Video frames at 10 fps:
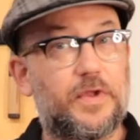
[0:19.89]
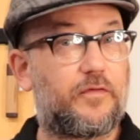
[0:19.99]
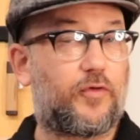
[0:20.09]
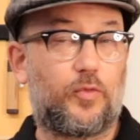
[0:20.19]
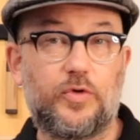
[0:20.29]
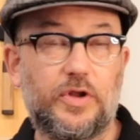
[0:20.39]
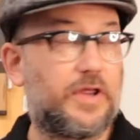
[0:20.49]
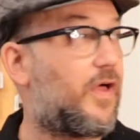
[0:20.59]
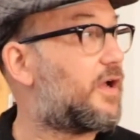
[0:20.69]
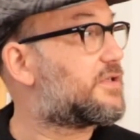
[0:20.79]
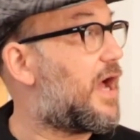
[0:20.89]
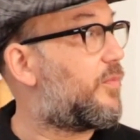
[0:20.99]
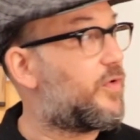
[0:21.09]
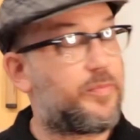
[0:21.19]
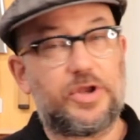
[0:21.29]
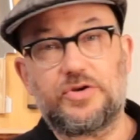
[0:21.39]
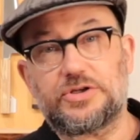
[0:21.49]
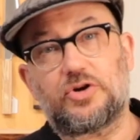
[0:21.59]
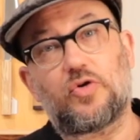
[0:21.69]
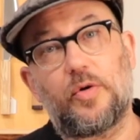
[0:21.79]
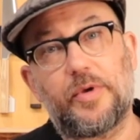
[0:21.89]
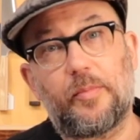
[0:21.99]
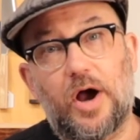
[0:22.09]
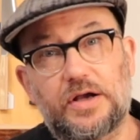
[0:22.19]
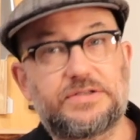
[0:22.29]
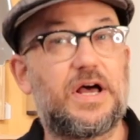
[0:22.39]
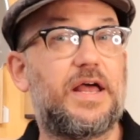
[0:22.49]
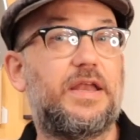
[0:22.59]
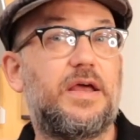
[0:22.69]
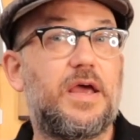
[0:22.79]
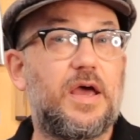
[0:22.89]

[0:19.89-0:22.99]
for a really long time, we've been using chromium oxide